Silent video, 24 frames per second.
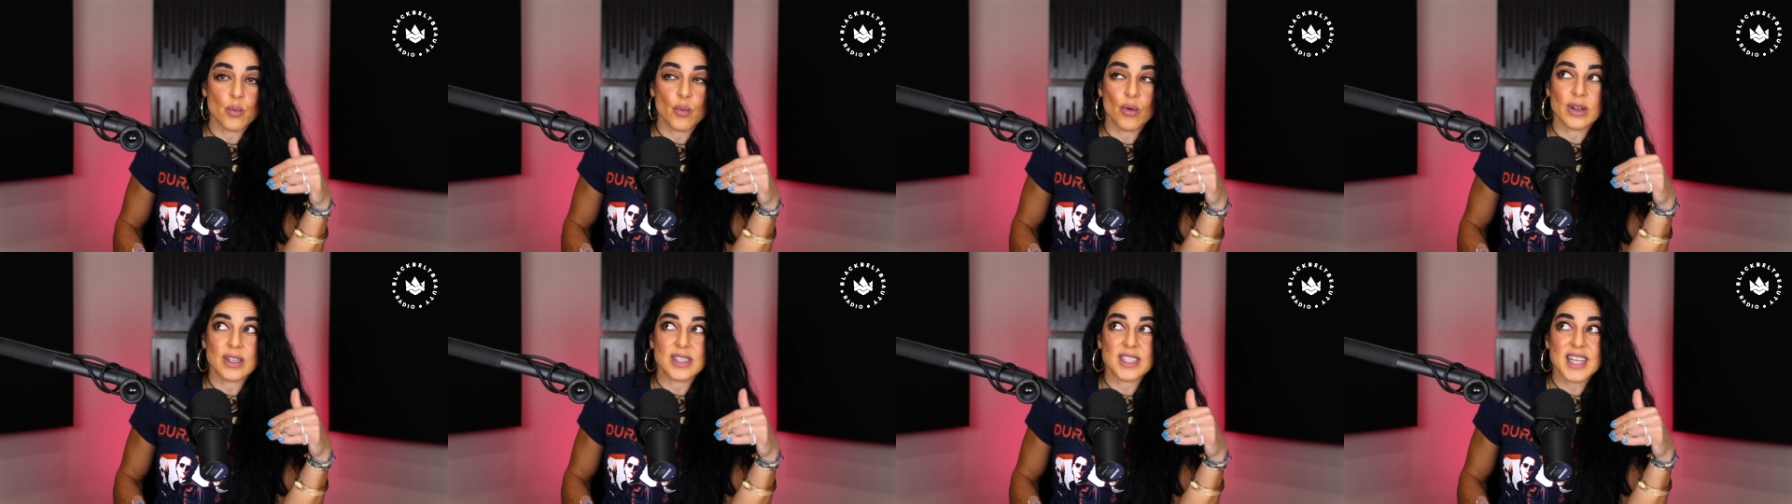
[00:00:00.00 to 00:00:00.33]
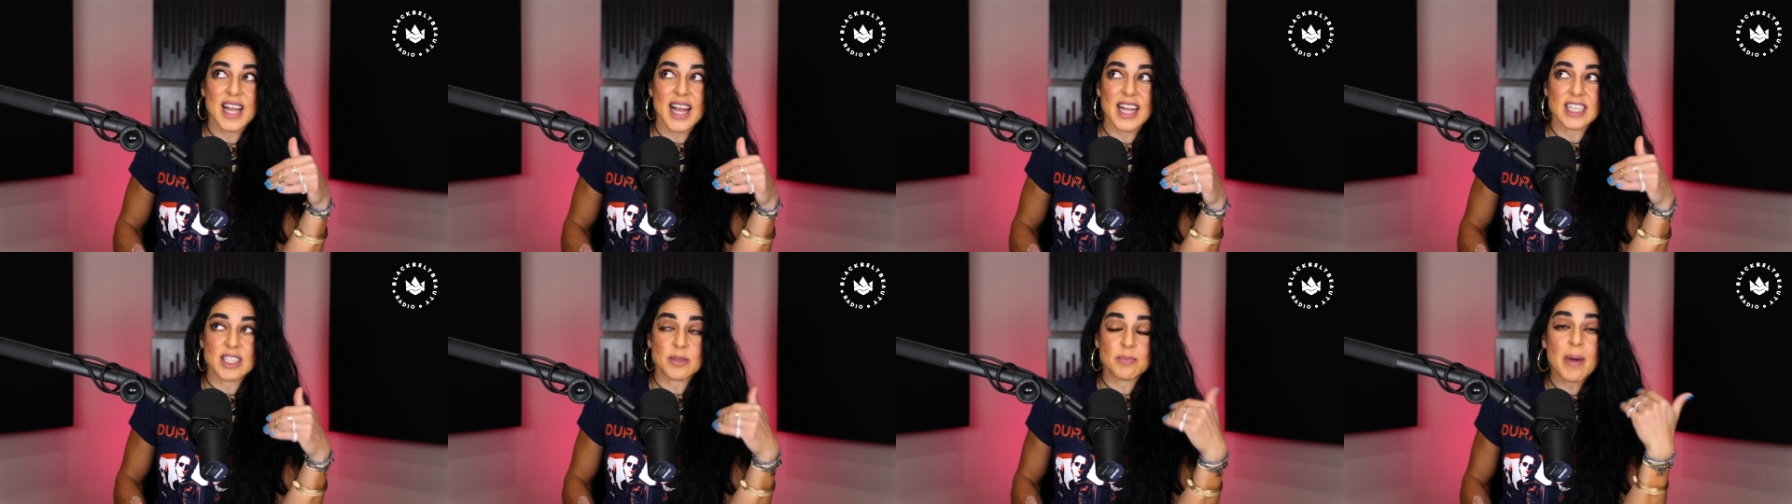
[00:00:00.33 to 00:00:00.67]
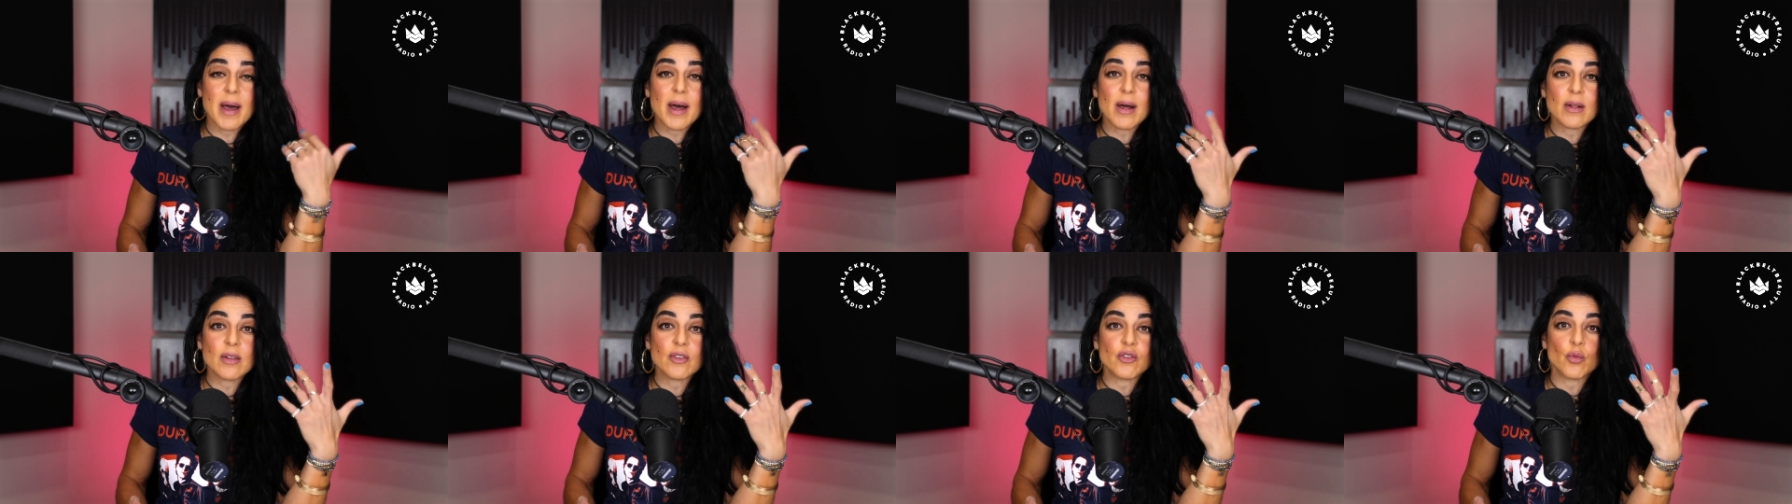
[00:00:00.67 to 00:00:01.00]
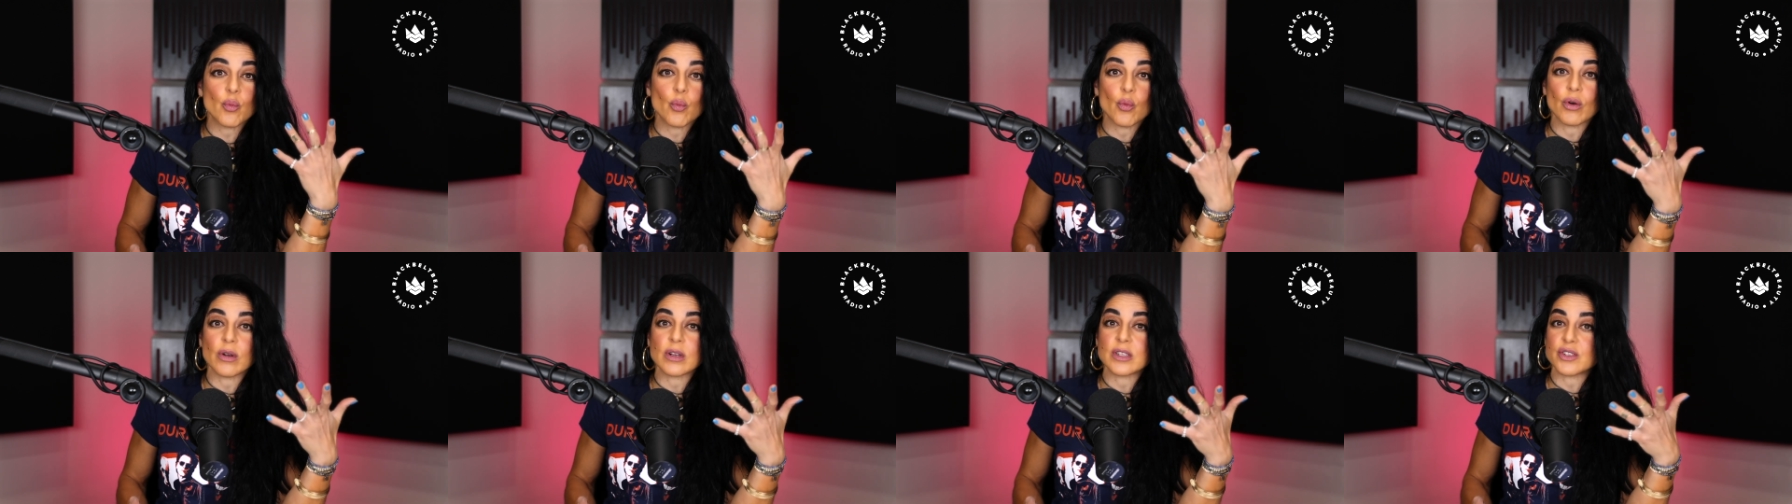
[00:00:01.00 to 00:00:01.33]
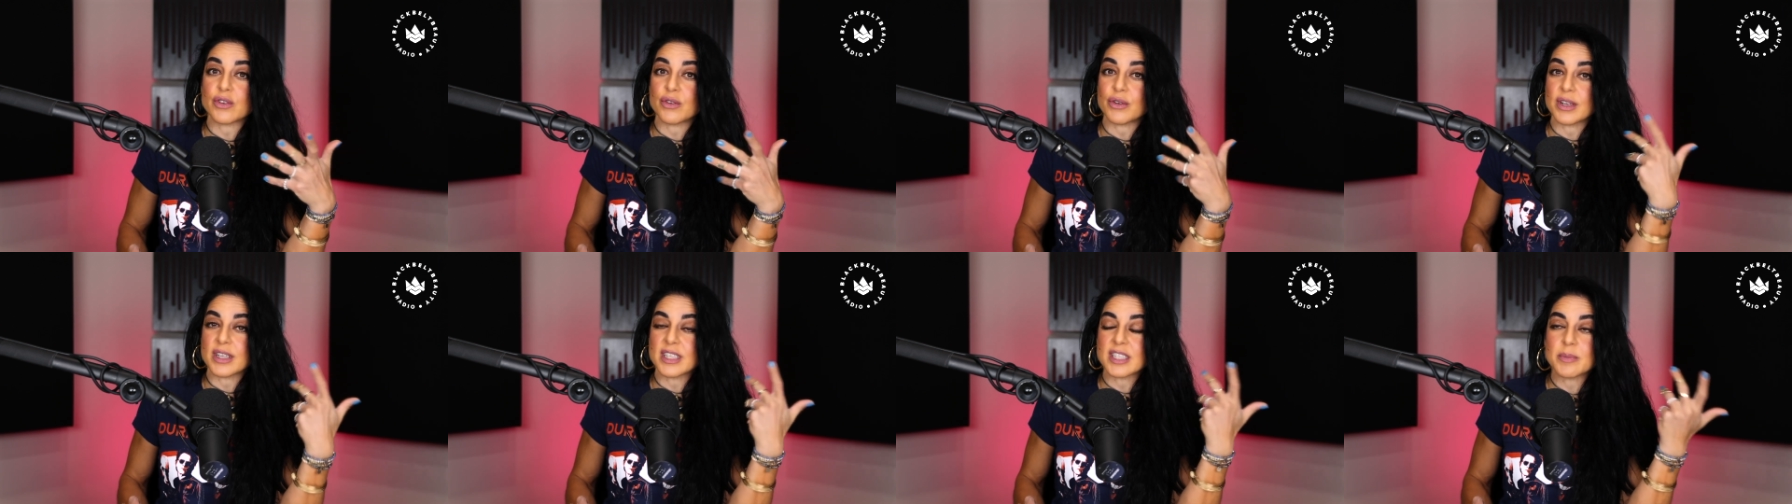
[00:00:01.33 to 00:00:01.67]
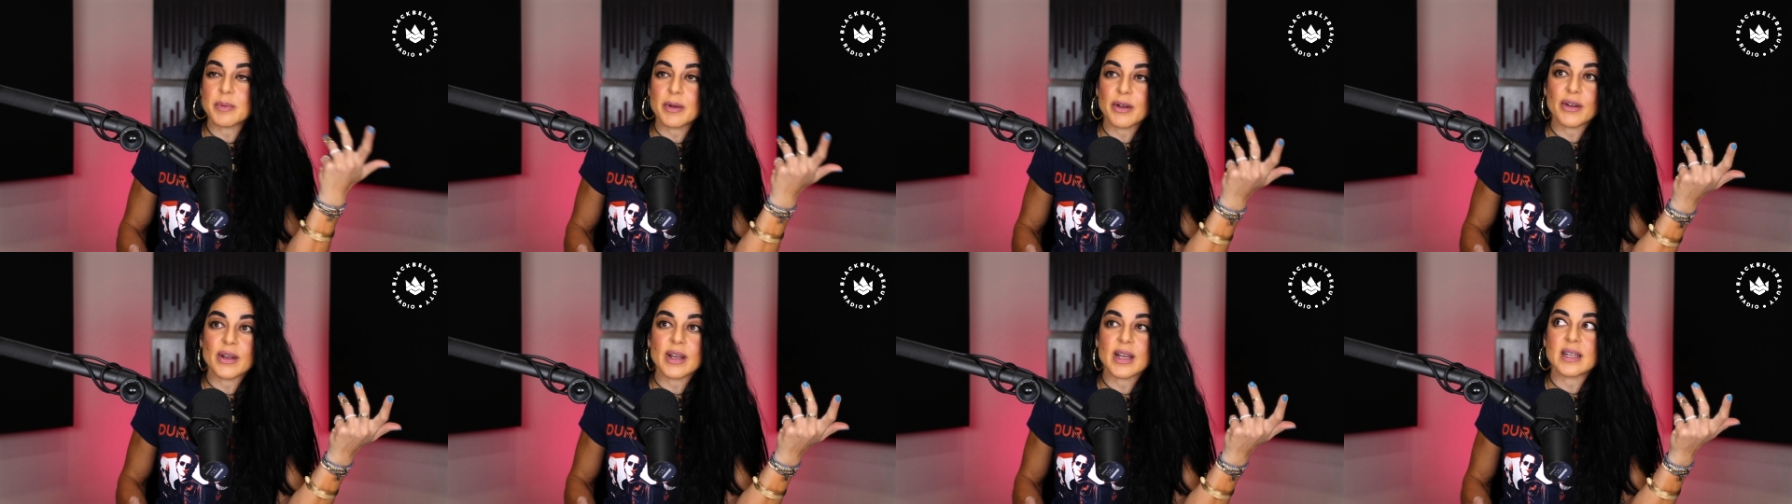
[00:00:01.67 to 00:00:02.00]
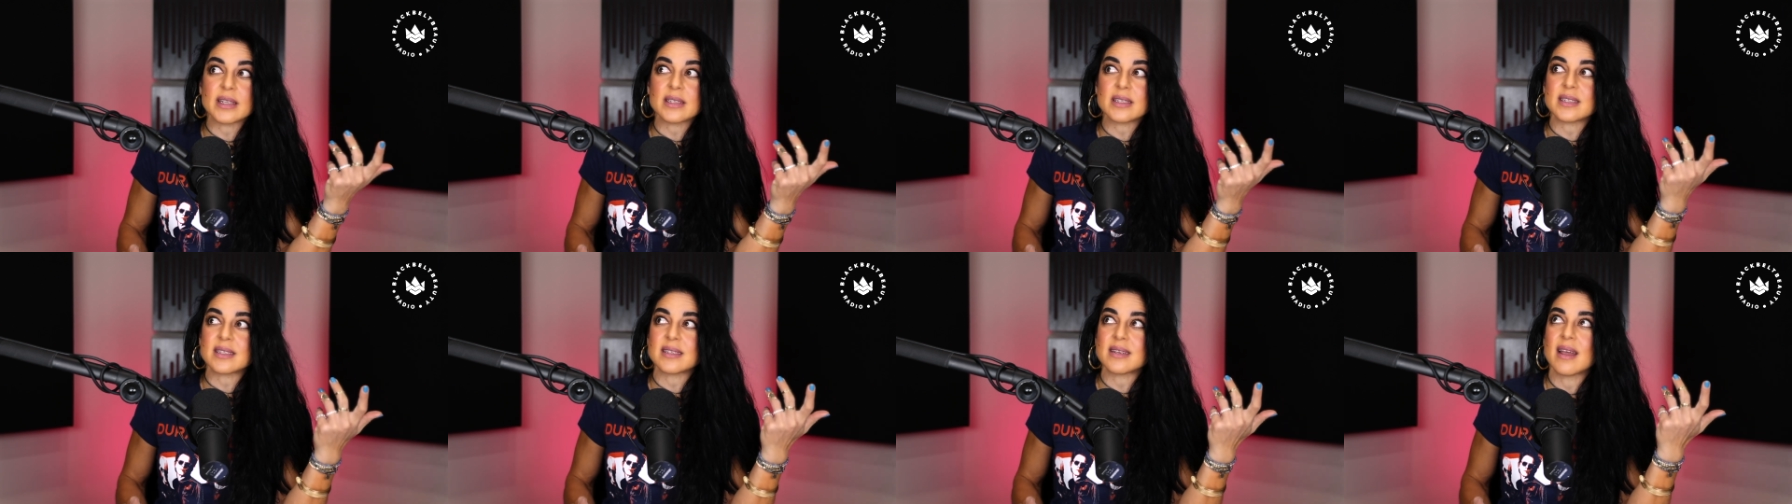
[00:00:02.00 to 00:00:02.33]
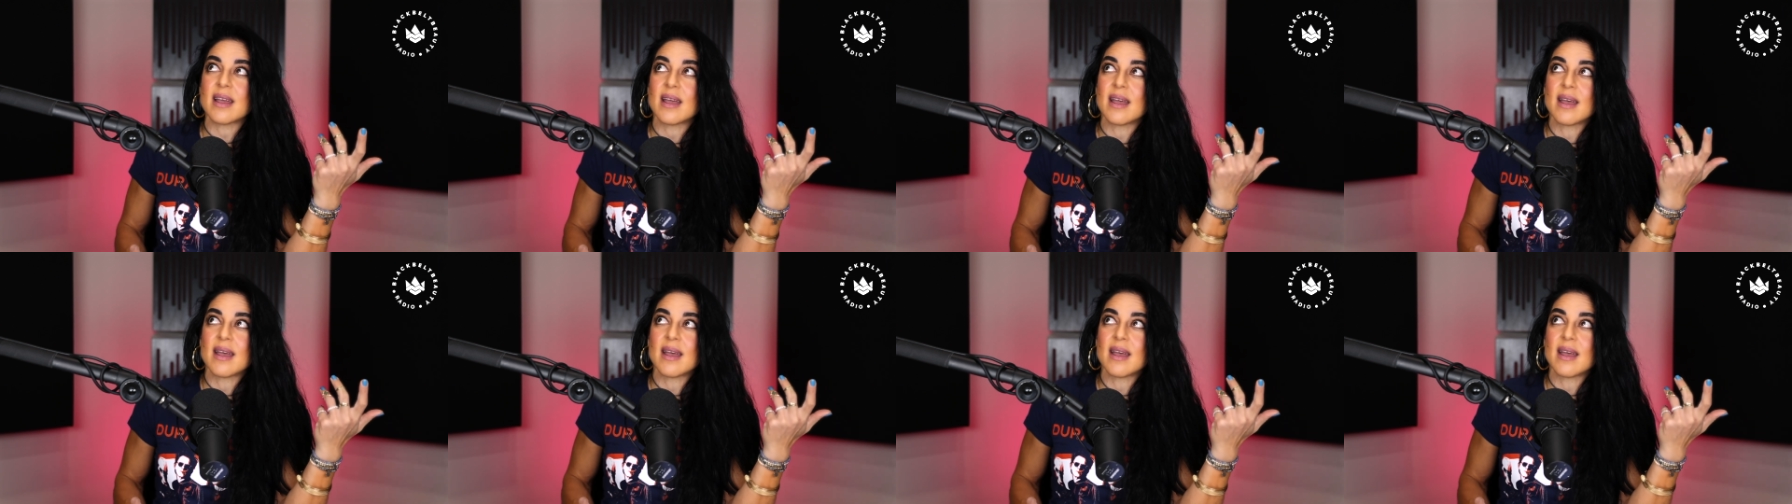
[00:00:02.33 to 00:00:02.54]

Words cast spells, words are an experience.